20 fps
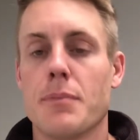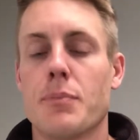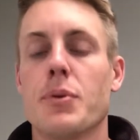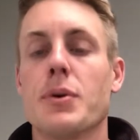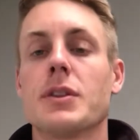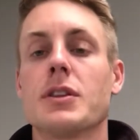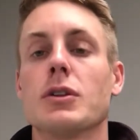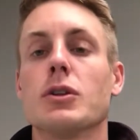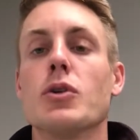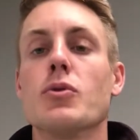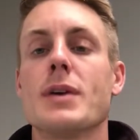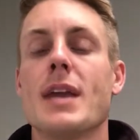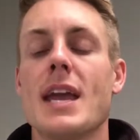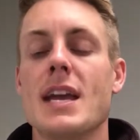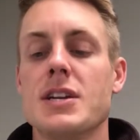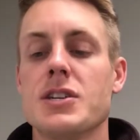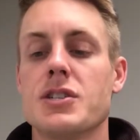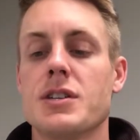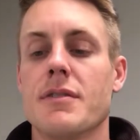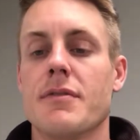put the
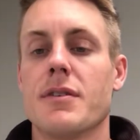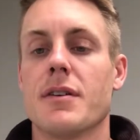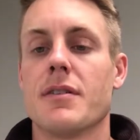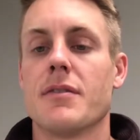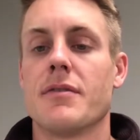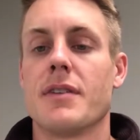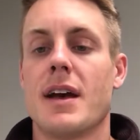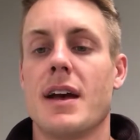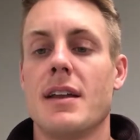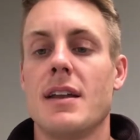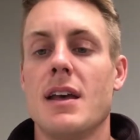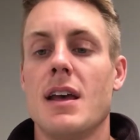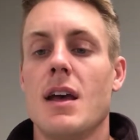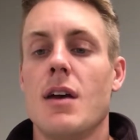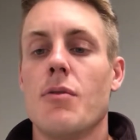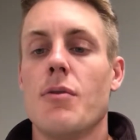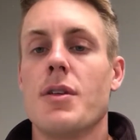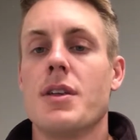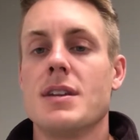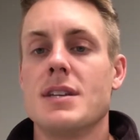location of your event
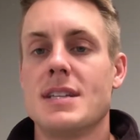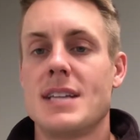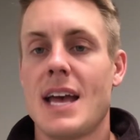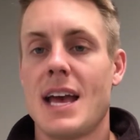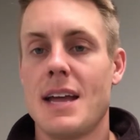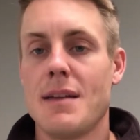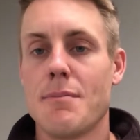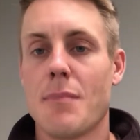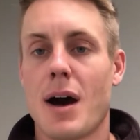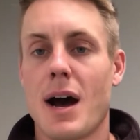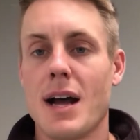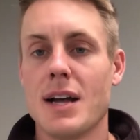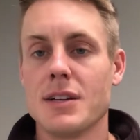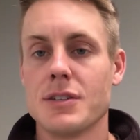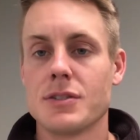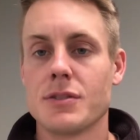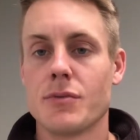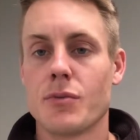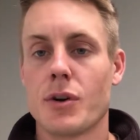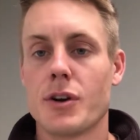within 10
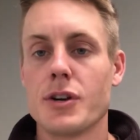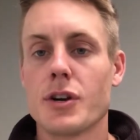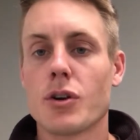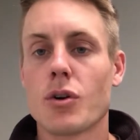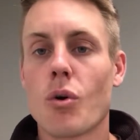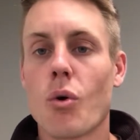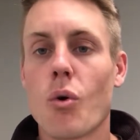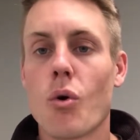miles of where your